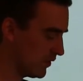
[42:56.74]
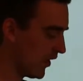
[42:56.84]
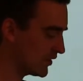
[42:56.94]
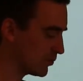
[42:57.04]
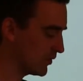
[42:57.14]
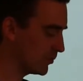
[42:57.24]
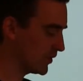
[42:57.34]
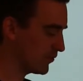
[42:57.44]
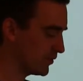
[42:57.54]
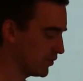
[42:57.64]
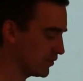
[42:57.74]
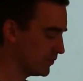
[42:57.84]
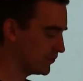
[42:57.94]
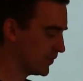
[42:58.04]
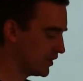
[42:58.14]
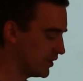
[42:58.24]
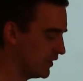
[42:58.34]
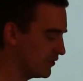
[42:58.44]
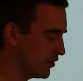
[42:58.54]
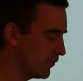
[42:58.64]
that's what it'll be for local.
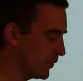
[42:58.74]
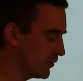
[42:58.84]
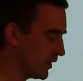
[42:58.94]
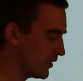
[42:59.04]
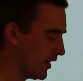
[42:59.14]
And so if we click